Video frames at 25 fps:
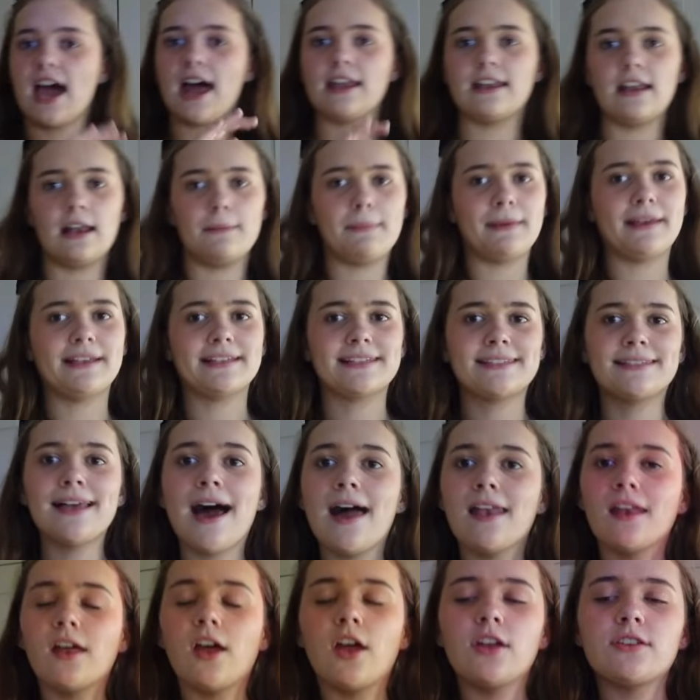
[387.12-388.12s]
Had a big
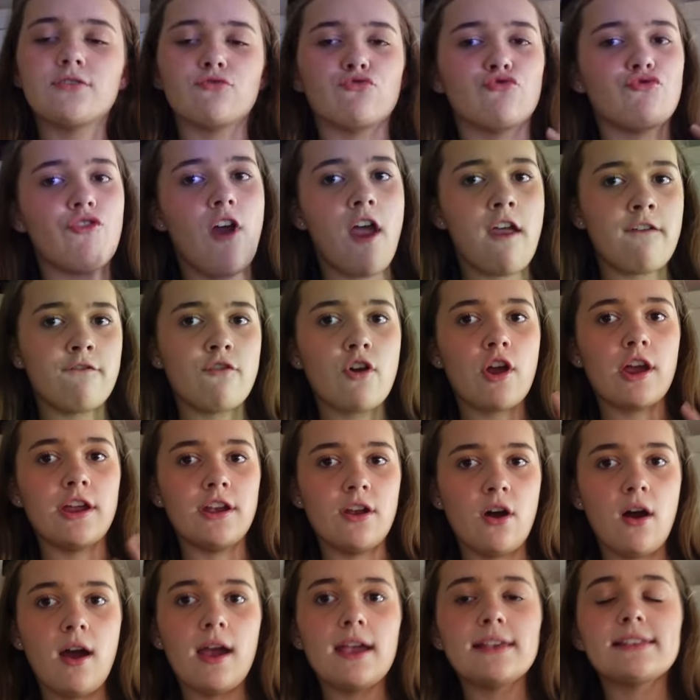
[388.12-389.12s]
salad, it was very, very
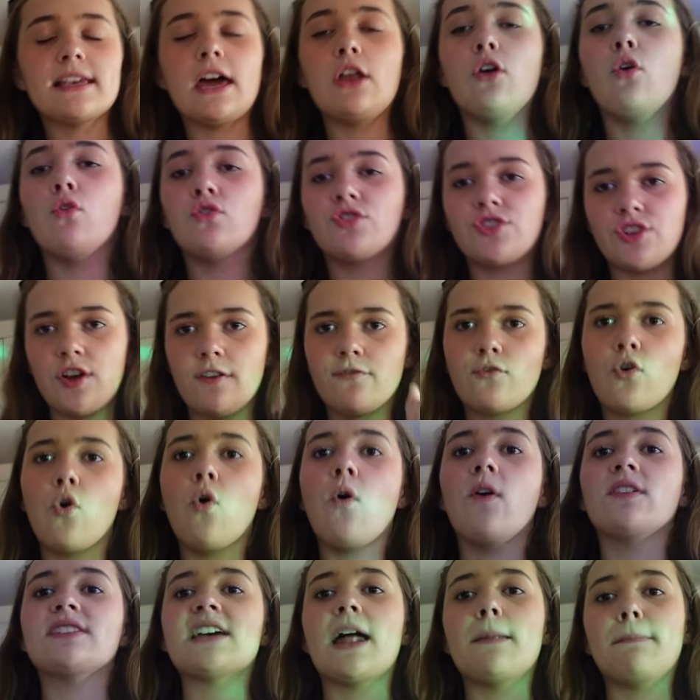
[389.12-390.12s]
nice. And also, of
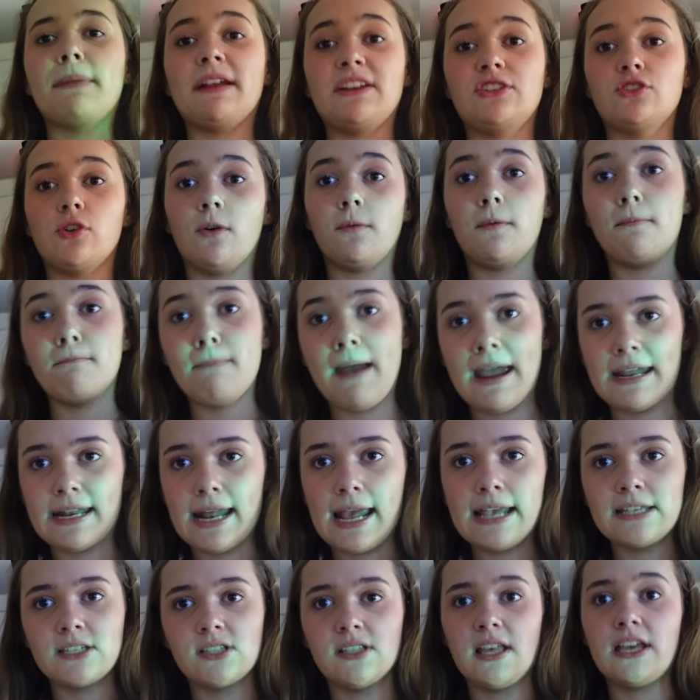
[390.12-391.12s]
course, had a big dollop of
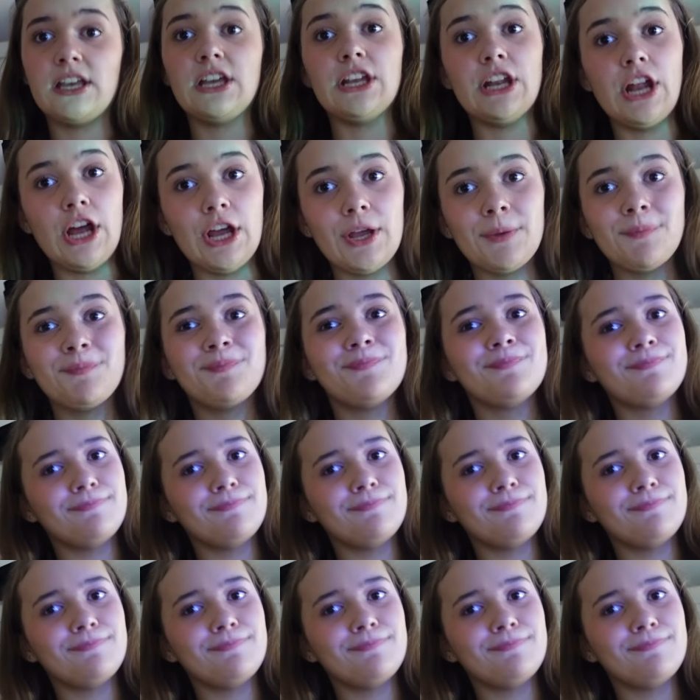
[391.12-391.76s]
mayonnaise in that, you know?